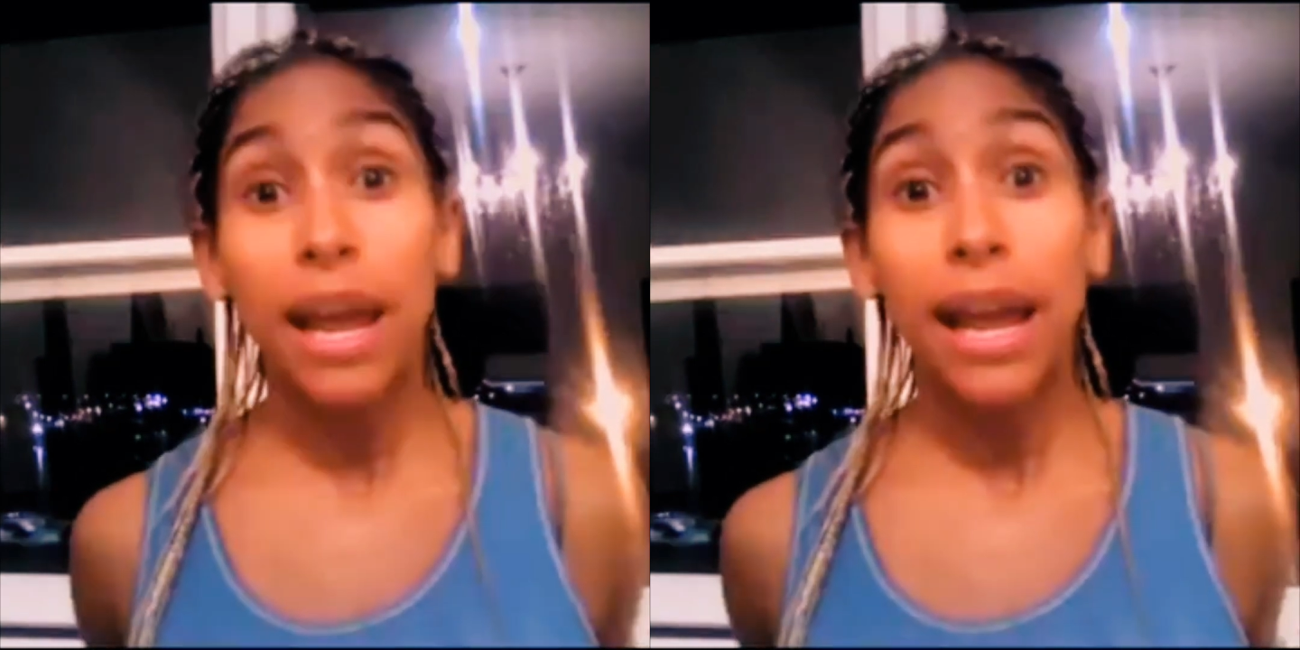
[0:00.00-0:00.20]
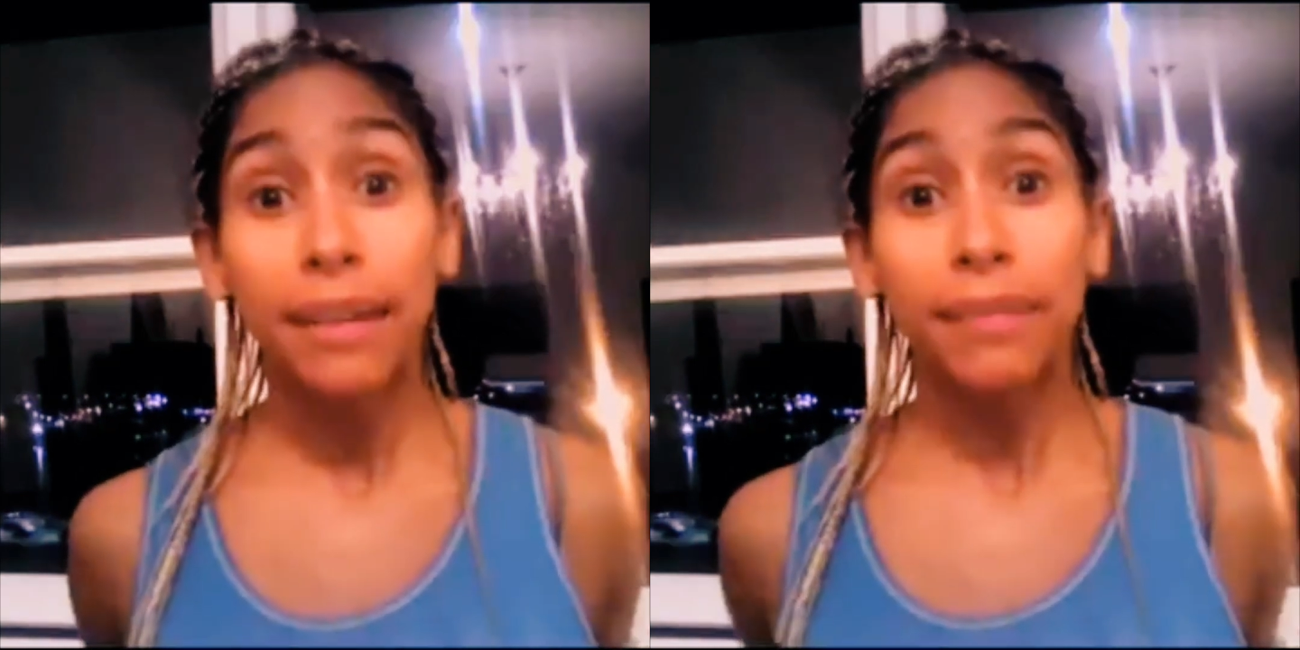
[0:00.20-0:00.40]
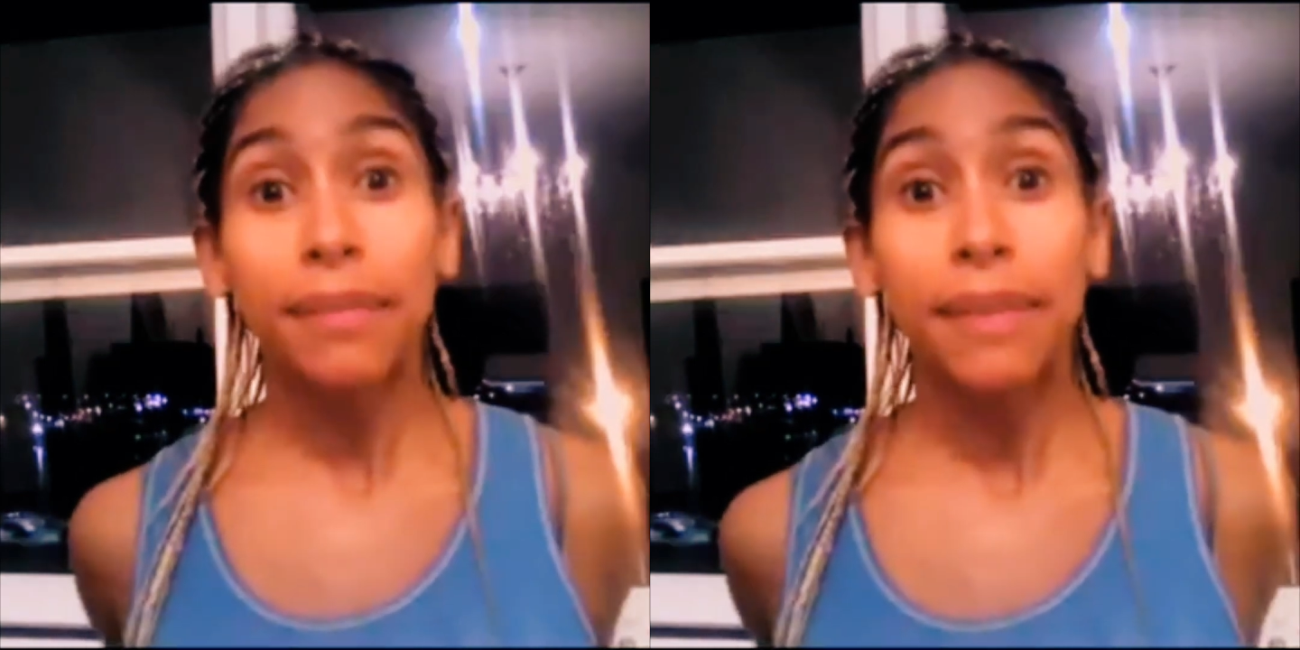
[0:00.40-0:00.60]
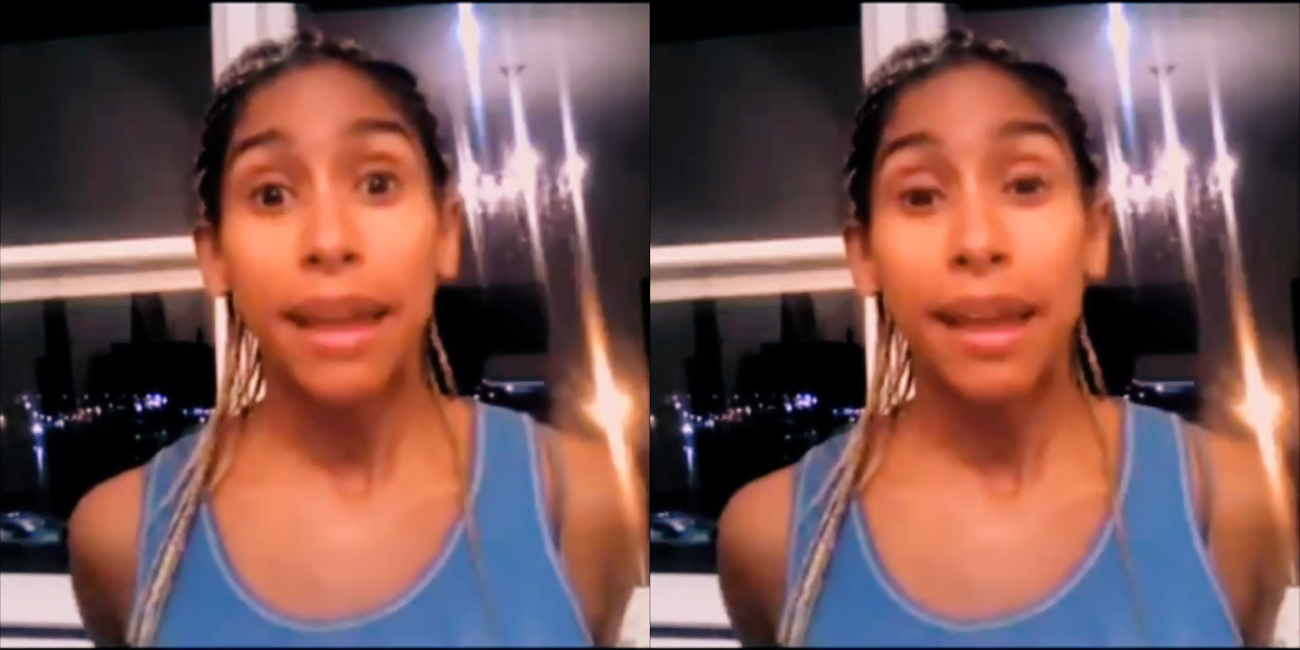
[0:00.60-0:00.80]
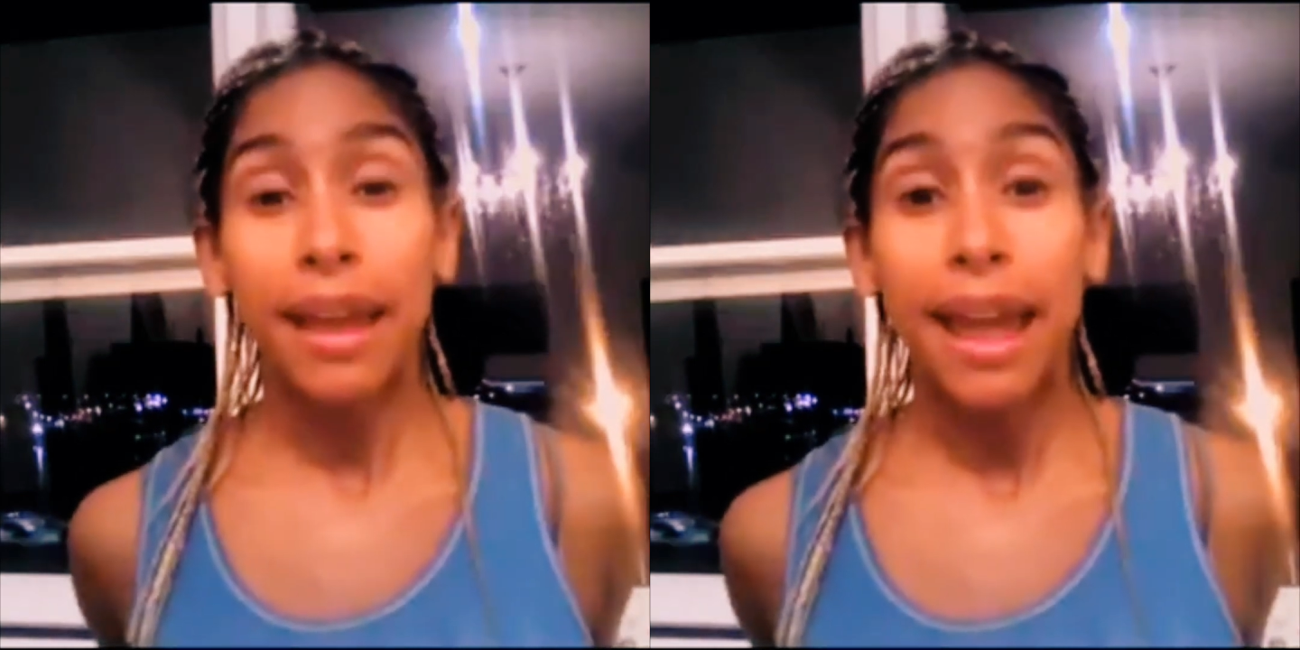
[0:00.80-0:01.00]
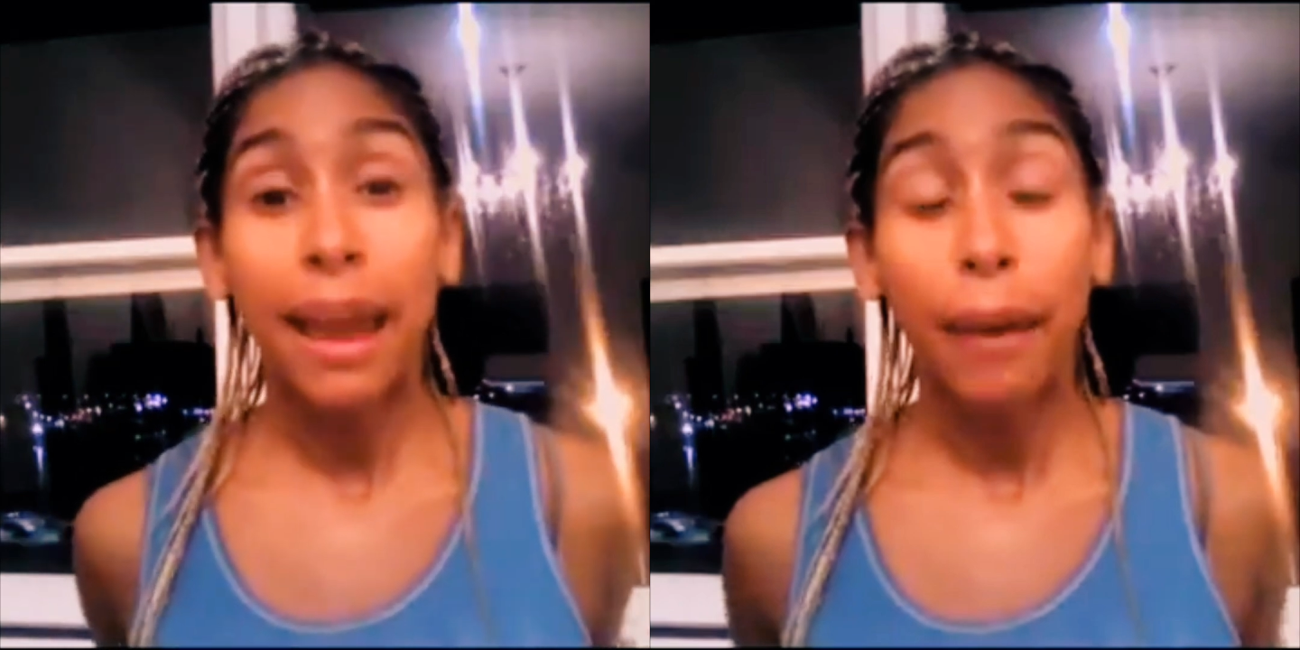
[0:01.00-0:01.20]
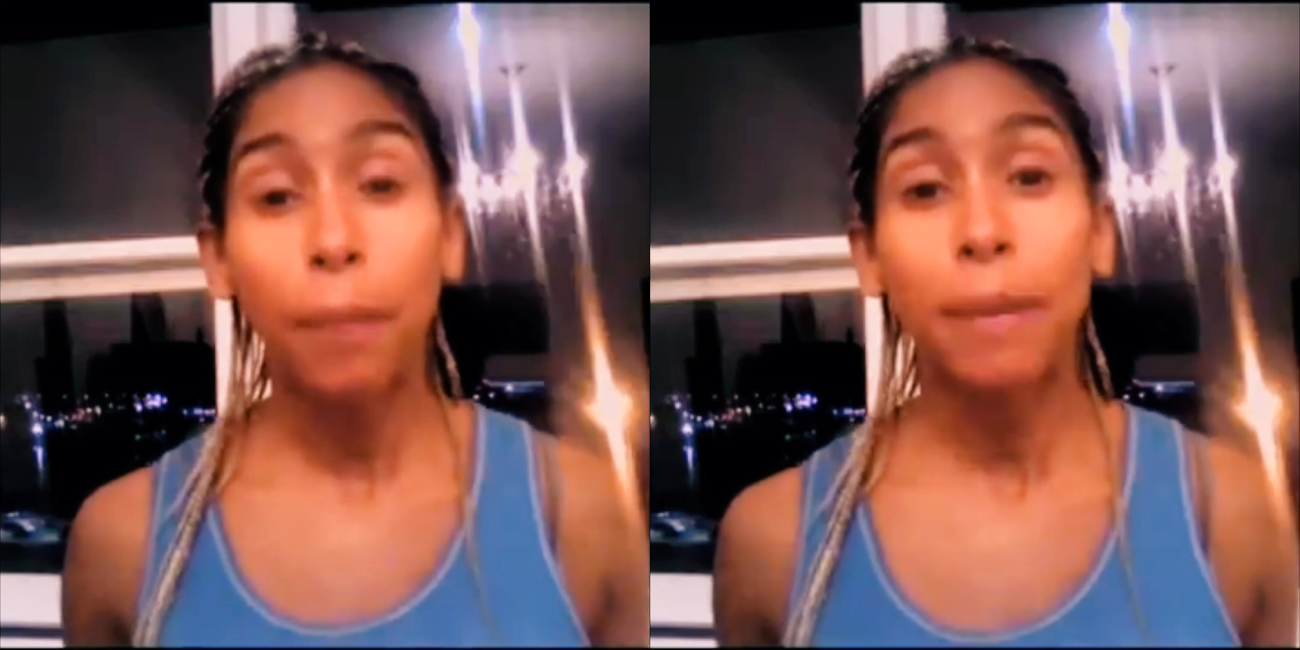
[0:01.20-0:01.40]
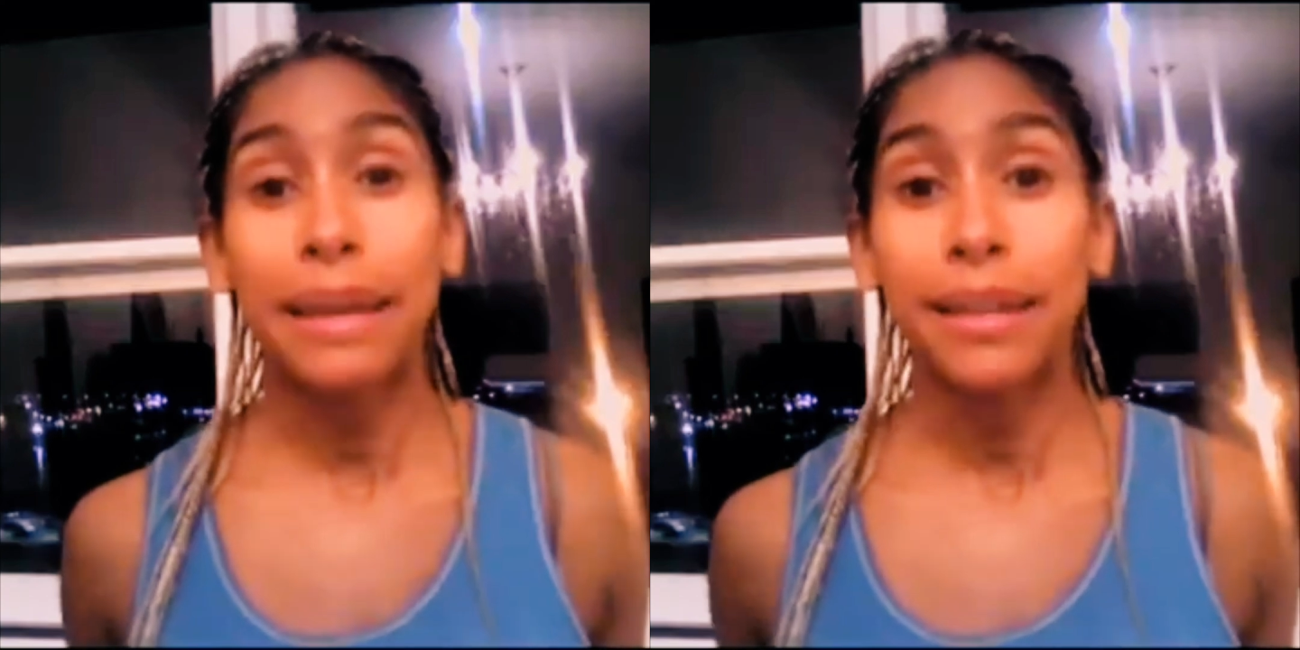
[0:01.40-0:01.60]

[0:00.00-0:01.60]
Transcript: like they're helping,